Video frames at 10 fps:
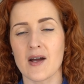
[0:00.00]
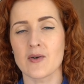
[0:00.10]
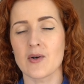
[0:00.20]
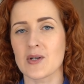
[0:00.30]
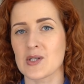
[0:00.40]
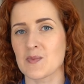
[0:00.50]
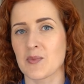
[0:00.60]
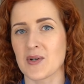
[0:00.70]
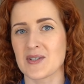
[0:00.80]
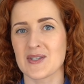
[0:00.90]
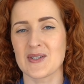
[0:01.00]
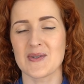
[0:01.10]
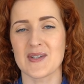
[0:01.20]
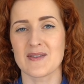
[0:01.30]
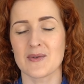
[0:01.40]
arrow is pointing
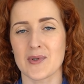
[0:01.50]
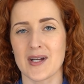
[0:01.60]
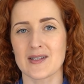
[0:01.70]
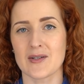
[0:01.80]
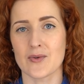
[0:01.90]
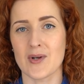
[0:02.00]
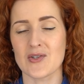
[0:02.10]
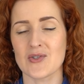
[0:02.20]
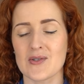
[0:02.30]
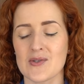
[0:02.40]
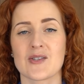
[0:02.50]
you in the right directions